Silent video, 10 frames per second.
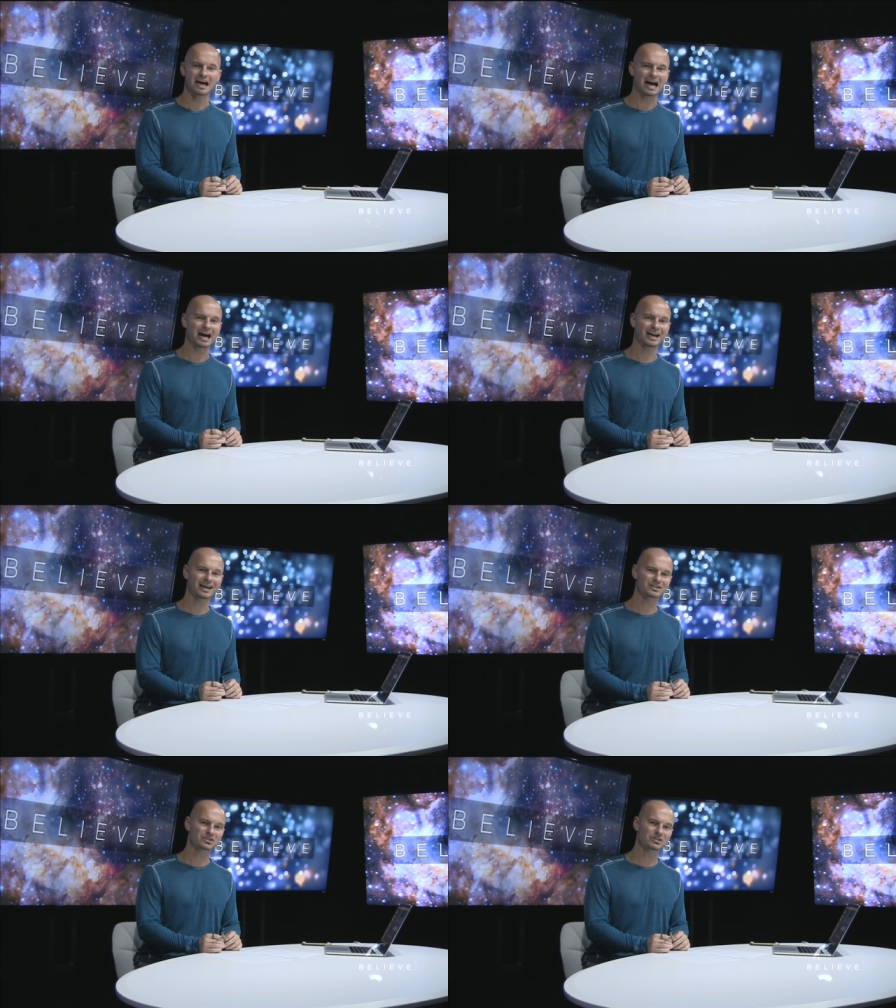I
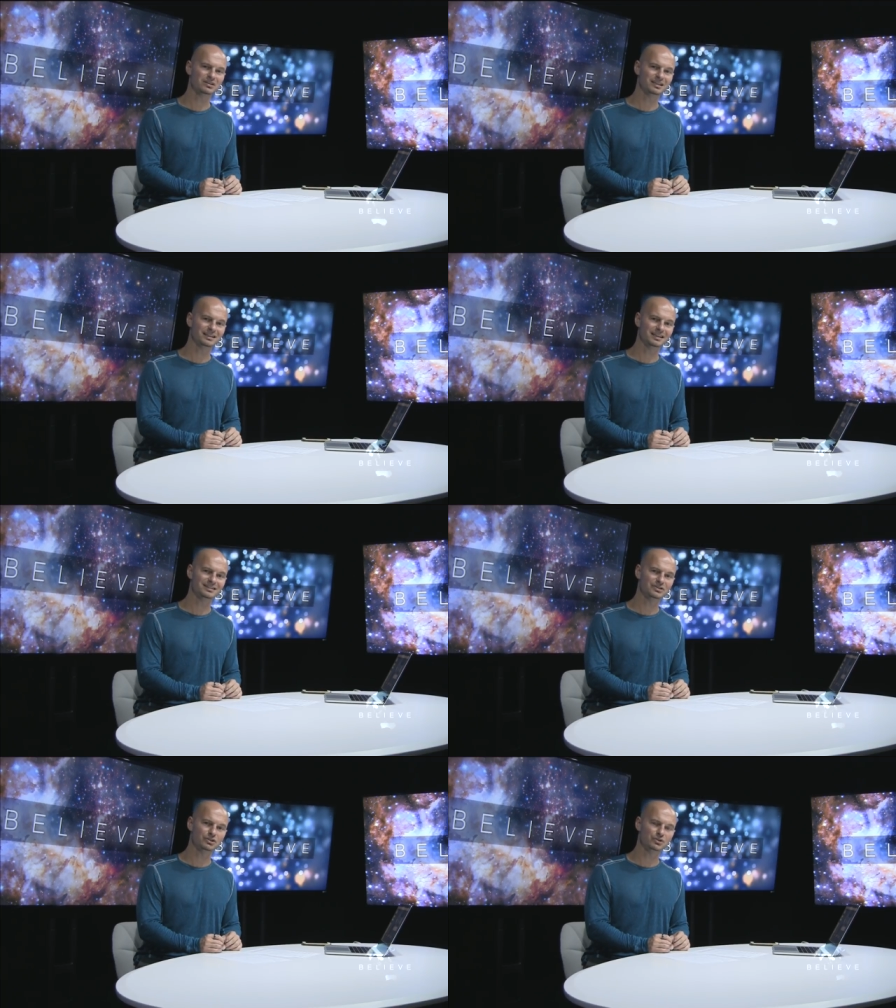actually think
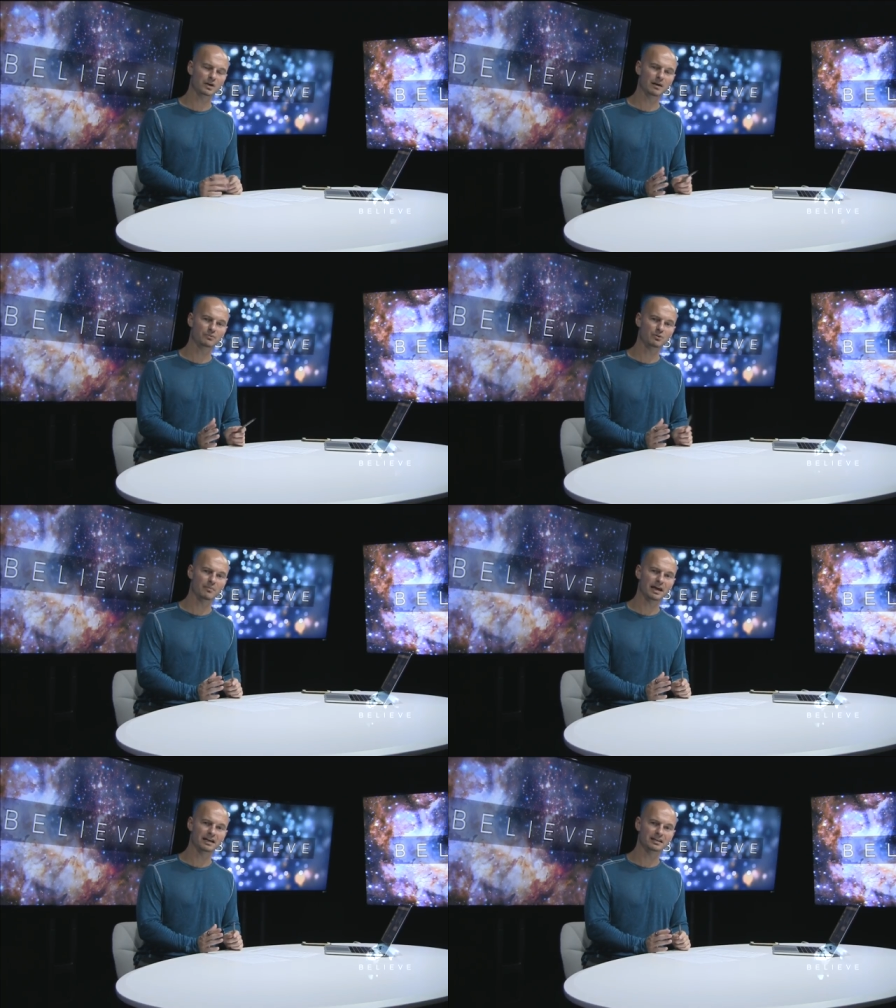that's to trap
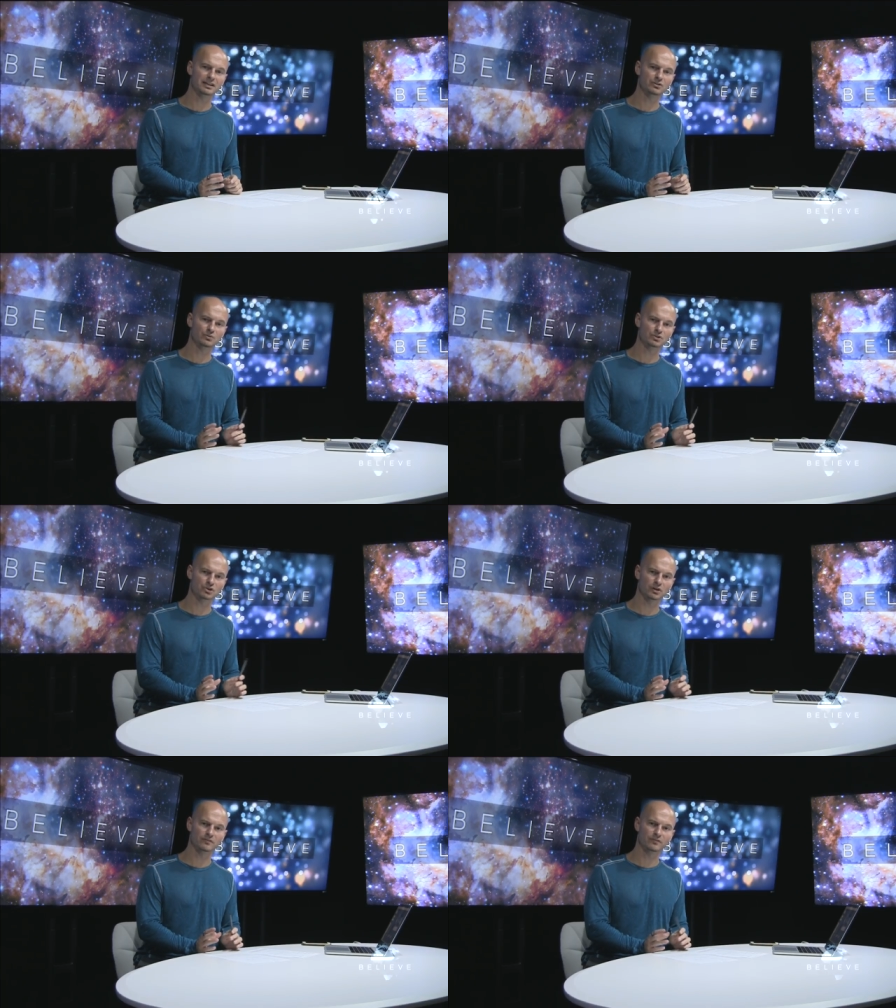humanity into a
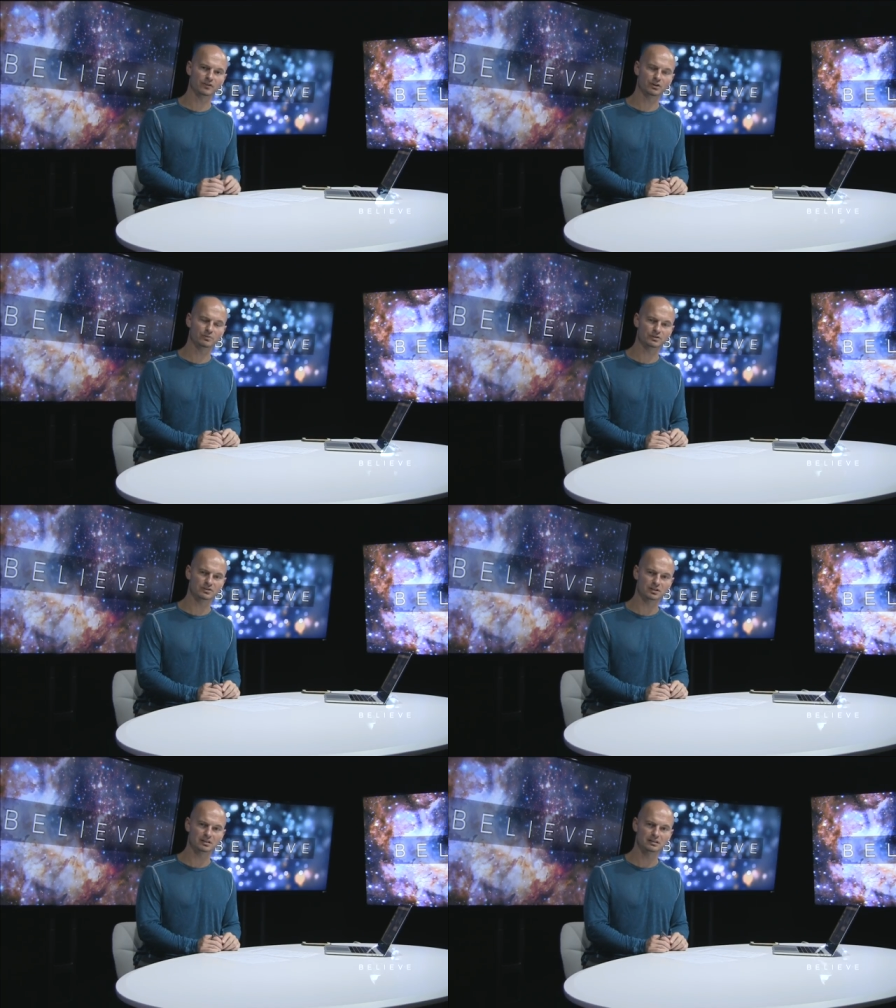certain
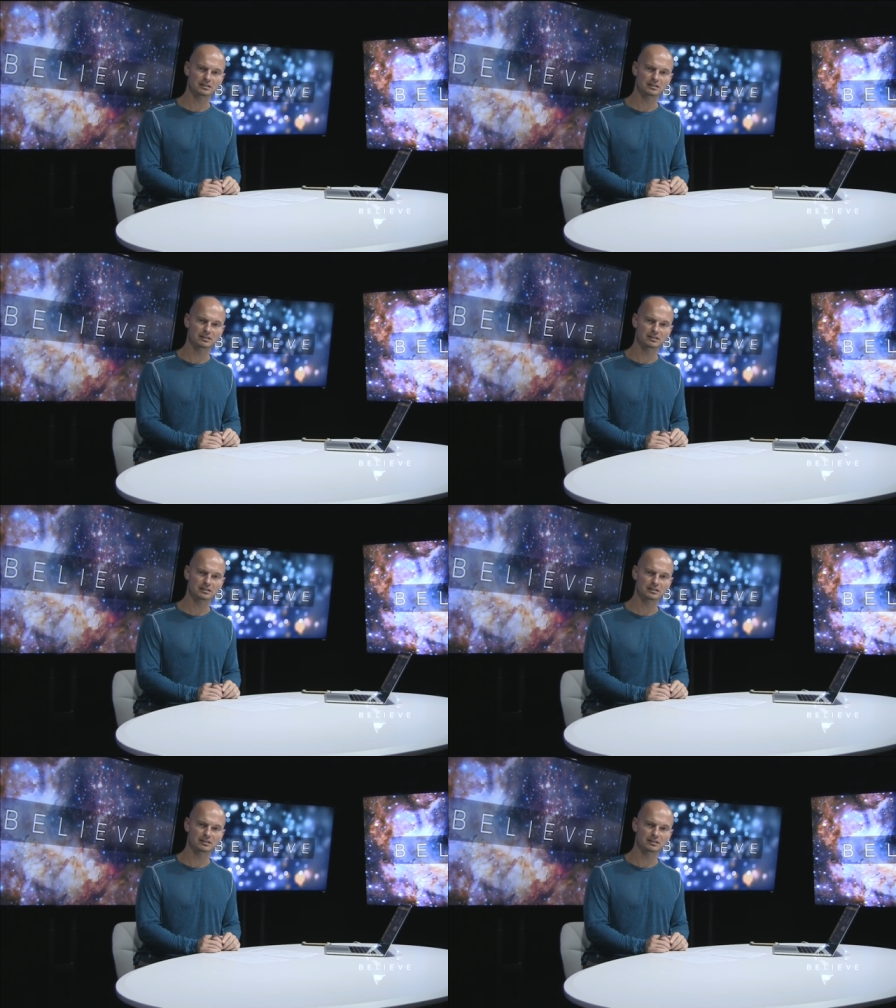frequency.